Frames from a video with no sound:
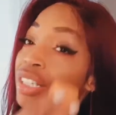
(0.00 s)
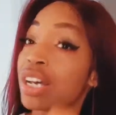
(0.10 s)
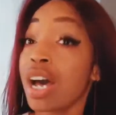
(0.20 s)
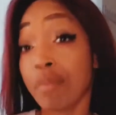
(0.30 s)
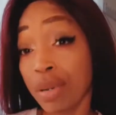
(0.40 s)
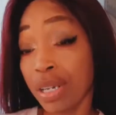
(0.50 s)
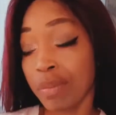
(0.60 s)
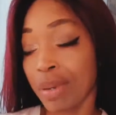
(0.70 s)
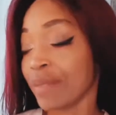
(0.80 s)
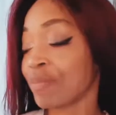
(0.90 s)
Company
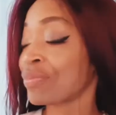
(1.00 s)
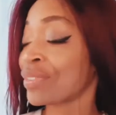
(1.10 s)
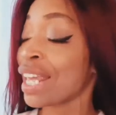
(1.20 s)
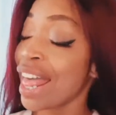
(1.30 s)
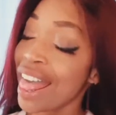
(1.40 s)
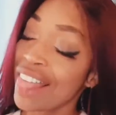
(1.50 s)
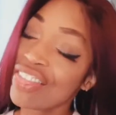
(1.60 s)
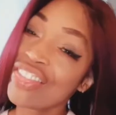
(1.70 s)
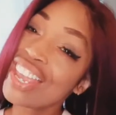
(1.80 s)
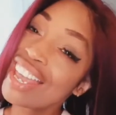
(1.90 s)
Man.
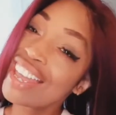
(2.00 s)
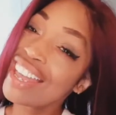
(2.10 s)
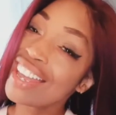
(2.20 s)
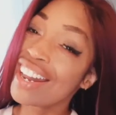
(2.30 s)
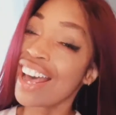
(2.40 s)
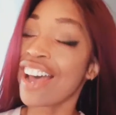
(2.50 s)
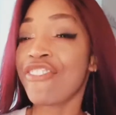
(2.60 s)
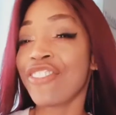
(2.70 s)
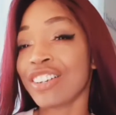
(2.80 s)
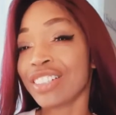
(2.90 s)
And then I
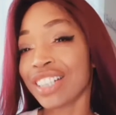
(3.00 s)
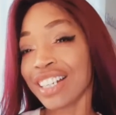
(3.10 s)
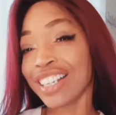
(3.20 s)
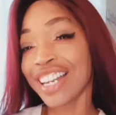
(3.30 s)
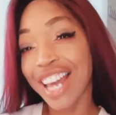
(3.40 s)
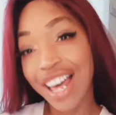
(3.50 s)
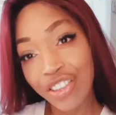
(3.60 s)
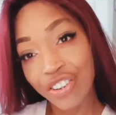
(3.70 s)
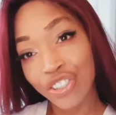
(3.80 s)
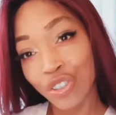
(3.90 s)
found
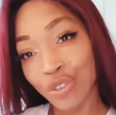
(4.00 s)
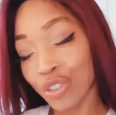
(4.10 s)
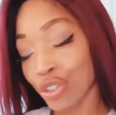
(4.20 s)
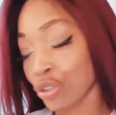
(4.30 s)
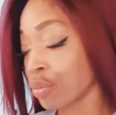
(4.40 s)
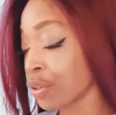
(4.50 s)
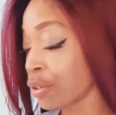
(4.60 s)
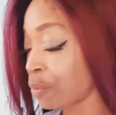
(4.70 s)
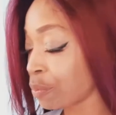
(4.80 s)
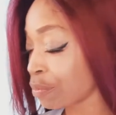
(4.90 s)
another YouTuber,
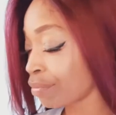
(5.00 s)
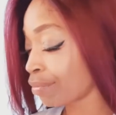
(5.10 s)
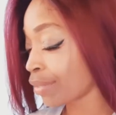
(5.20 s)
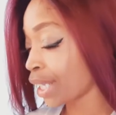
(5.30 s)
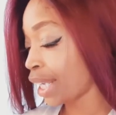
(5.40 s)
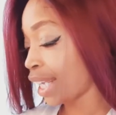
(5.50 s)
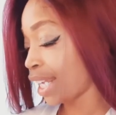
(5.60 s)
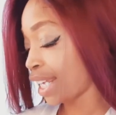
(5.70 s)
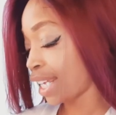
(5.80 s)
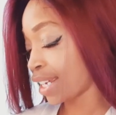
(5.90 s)

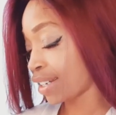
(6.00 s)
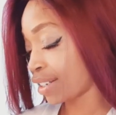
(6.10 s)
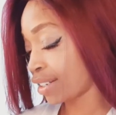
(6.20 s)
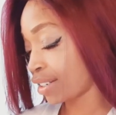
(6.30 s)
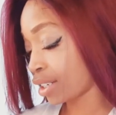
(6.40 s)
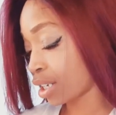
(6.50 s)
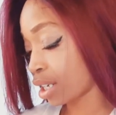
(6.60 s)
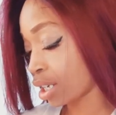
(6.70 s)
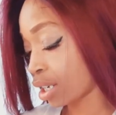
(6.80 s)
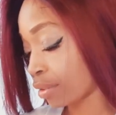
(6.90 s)
and
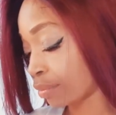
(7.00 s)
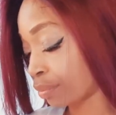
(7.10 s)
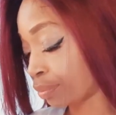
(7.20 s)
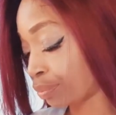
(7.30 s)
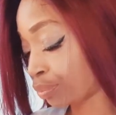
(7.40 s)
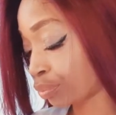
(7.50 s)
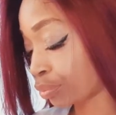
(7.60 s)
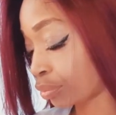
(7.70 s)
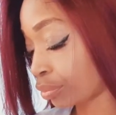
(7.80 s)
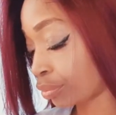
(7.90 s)
I'm
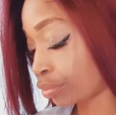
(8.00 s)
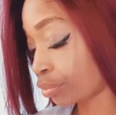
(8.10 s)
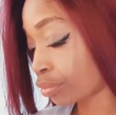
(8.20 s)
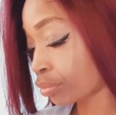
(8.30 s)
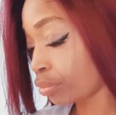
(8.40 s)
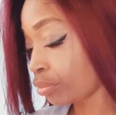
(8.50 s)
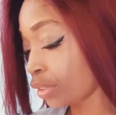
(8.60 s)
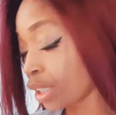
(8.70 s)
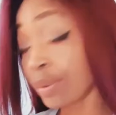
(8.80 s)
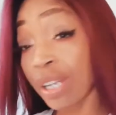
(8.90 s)

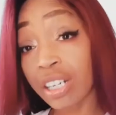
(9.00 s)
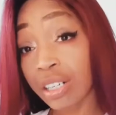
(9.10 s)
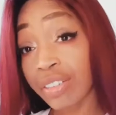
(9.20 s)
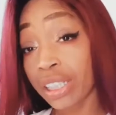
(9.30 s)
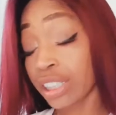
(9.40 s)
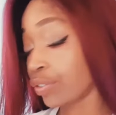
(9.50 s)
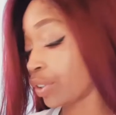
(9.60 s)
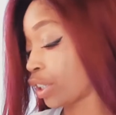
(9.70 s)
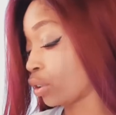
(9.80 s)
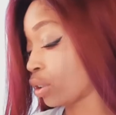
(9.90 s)
not going to make this
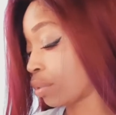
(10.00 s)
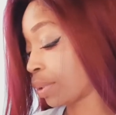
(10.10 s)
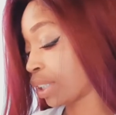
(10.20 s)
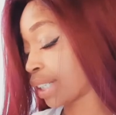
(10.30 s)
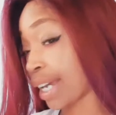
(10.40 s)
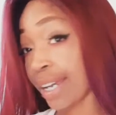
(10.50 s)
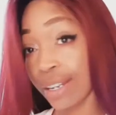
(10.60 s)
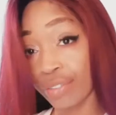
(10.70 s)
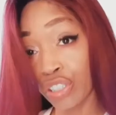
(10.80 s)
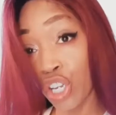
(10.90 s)
video long because I
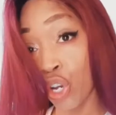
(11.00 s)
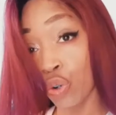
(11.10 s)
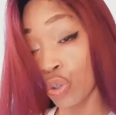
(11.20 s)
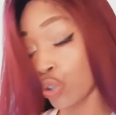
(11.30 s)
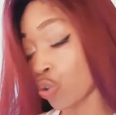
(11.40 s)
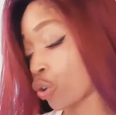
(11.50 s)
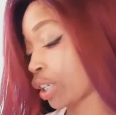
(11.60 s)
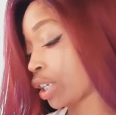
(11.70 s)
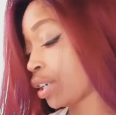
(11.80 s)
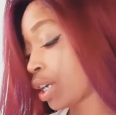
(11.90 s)
have to go shortly.